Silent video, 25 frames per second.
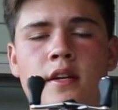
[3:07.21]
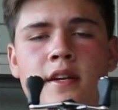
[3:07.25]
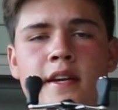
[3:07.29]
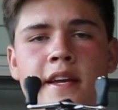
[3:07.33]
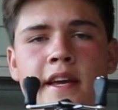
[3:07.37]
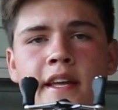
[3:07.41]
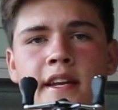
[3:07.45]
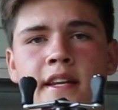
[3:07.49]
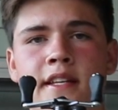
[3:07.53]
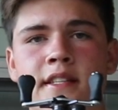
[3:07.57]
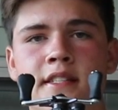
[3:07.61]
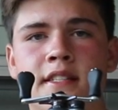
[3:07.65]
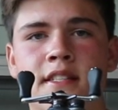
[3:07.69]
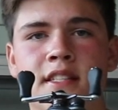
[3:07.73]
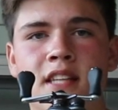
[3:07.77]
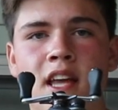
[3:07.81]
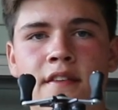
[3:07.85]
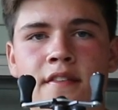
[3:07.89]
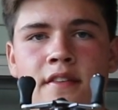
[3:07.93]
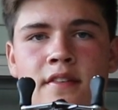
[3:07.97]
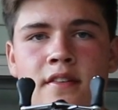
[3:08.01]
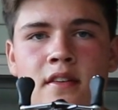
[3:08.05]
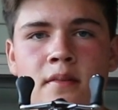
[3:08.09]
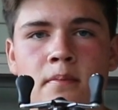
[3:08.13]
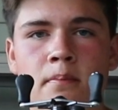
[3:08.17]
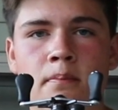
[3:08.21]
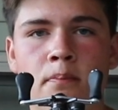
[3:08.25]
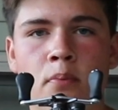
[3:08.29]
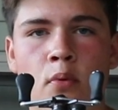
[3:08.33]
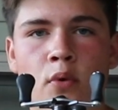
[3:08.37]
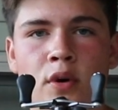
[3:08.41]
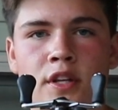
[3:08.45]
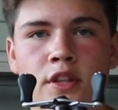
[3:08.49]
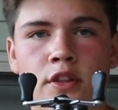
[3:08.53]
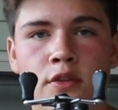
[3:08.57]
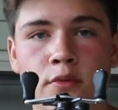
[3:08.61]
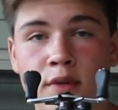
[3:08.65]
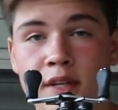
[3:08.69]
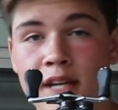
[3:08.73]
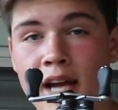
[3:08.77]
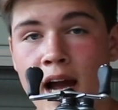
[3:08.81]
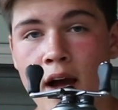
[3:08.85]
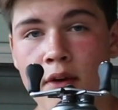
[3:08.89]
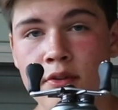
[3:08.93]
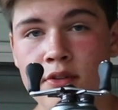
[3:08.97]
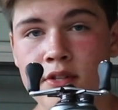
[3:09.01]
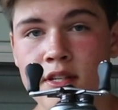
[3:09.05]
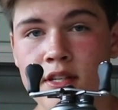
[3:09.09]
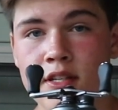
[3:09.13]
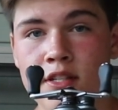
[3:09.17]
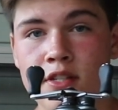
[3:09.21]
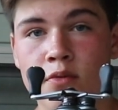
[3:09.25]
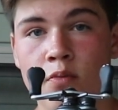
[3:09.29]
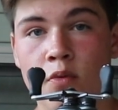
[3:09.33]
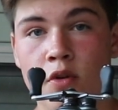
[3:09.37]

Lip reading: And it's 7.3 ounces,